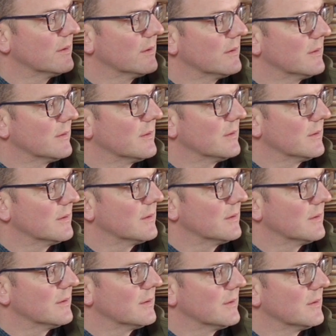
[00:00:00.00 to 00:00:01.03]

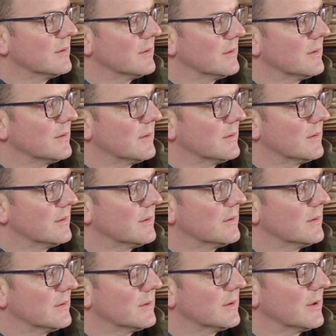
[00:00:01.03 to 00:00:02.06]

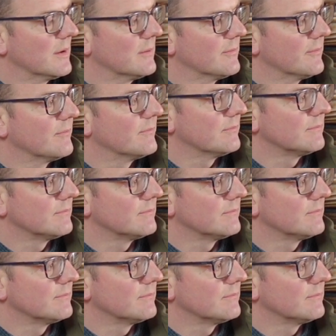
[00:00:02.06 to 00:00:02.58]
No words are spoken by the person on screen.